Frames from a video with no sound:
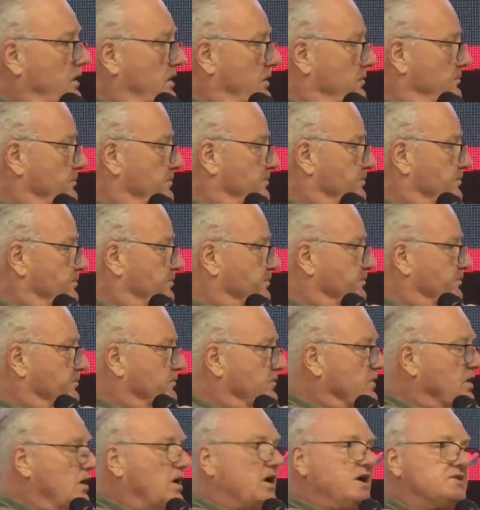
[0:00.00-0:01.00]
as
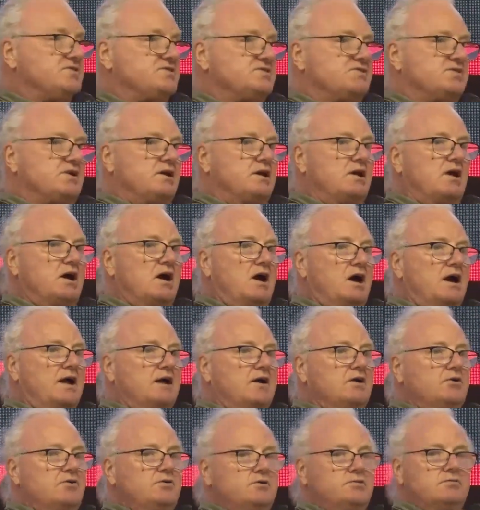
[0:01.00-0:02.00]
I say,
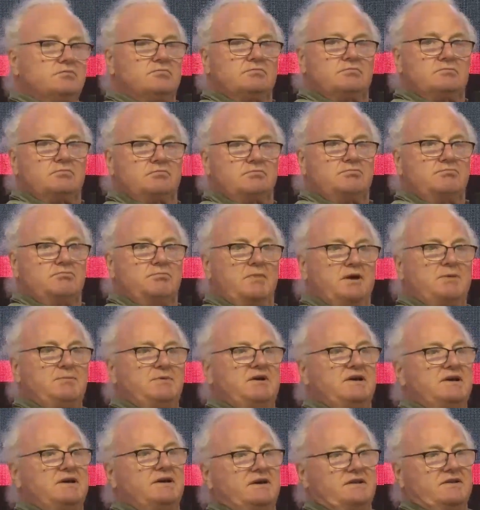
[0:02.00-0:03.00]
I'm going to
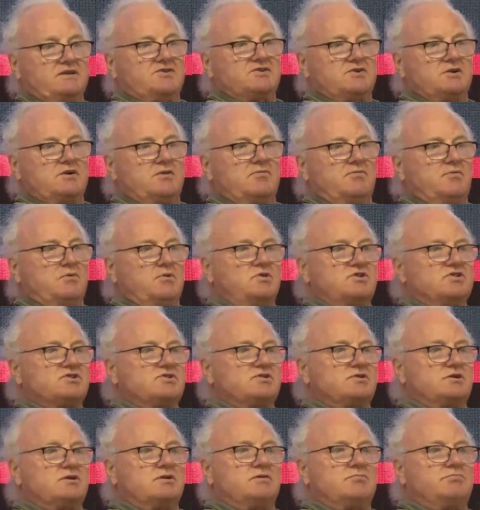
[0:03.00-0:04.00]
maybe kick this off with
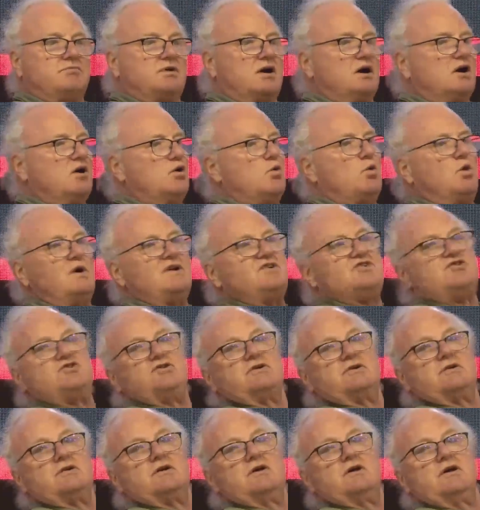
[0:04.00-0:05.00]
just a
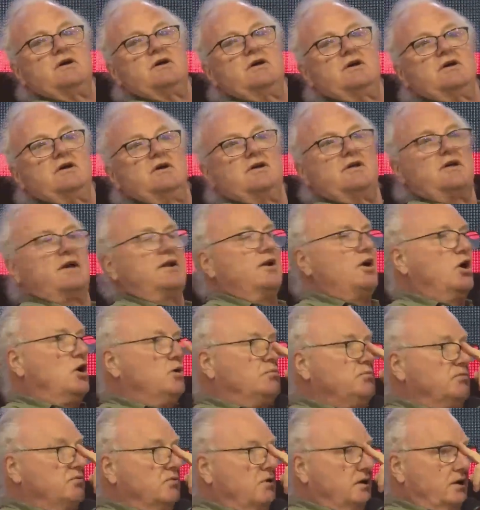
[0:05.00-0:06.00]
question, and
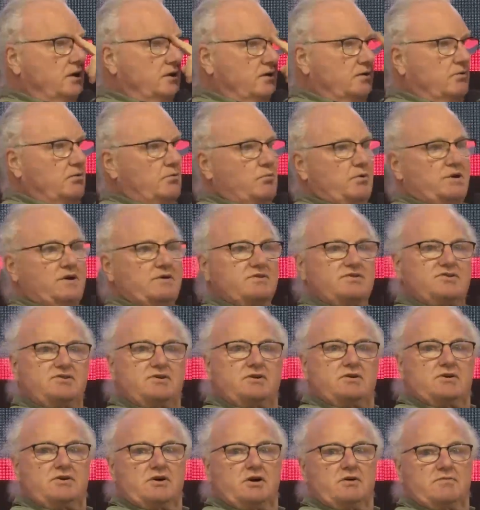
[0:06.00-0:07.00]
hopefully we can
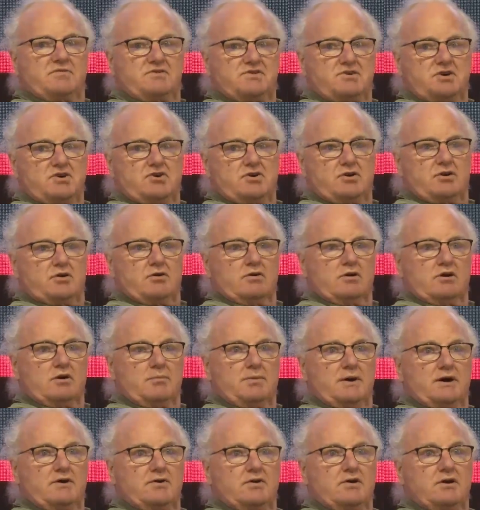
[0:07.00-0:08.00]
start a conversation going
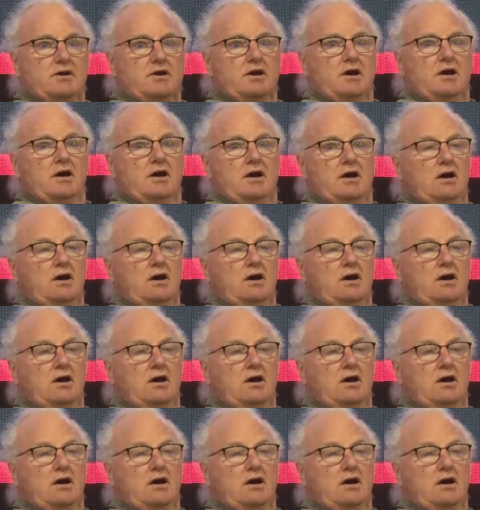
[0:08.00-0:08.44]
about it.